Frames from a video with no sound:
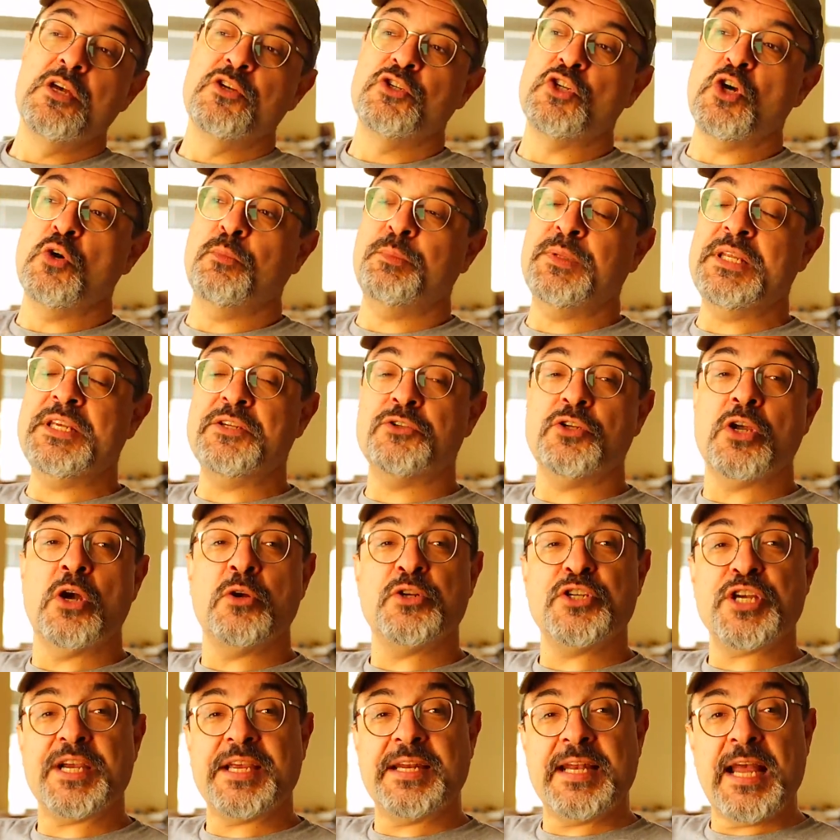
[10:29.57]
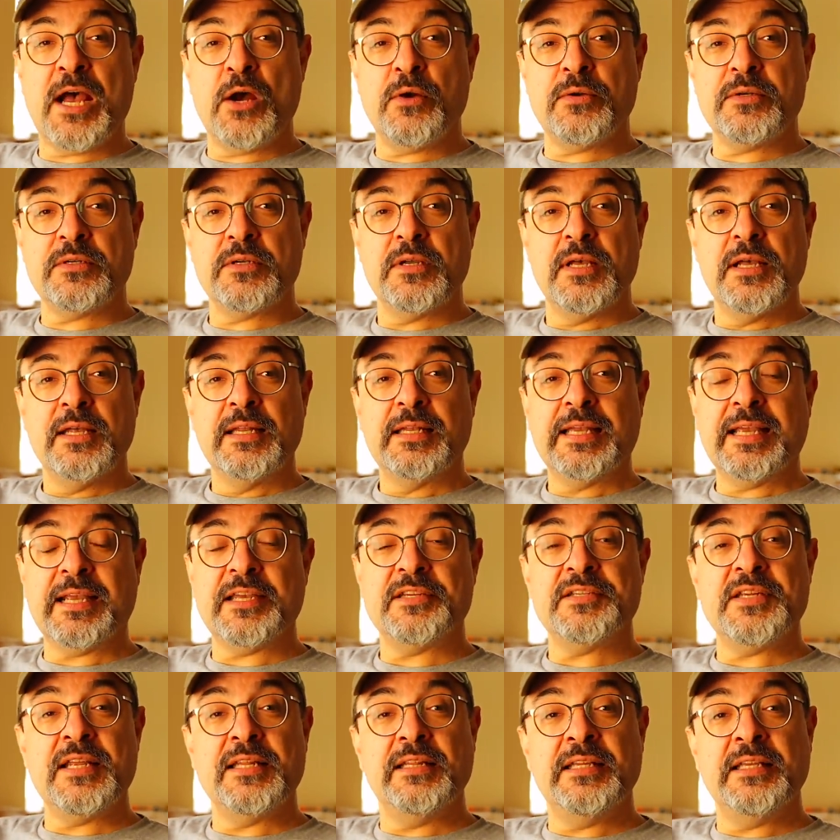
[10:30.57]
So please go check it out. Like
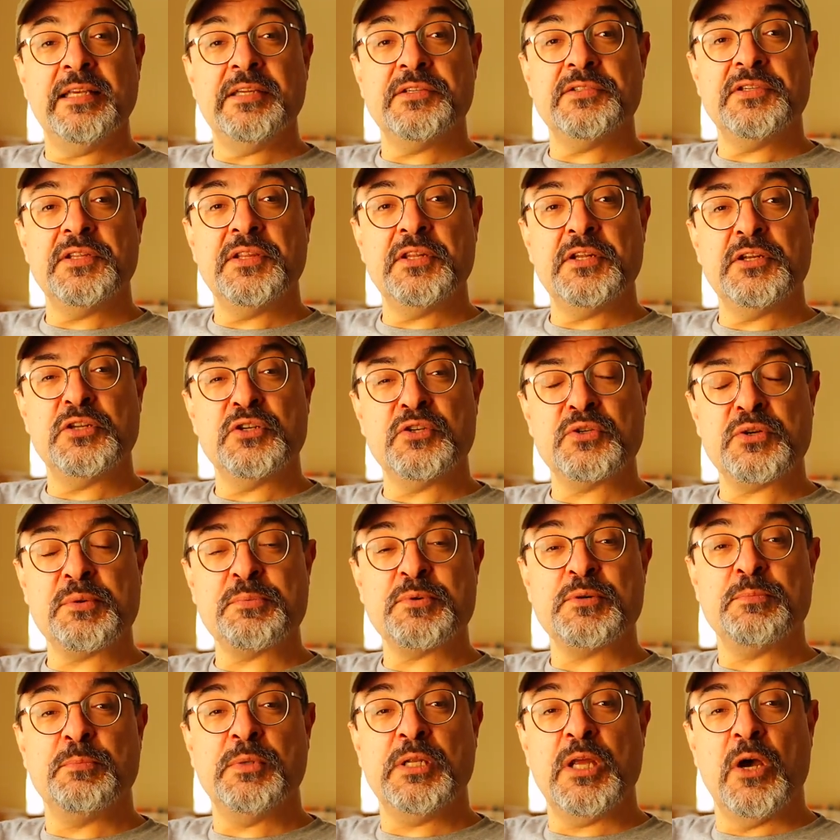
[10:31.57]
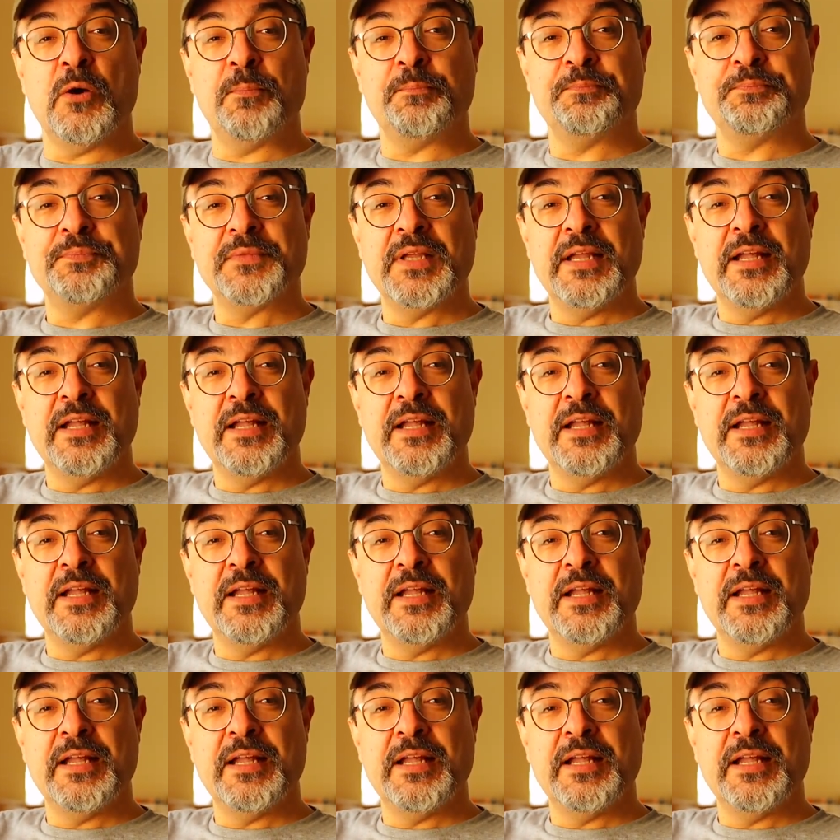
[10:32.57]
I said, link is in the description below.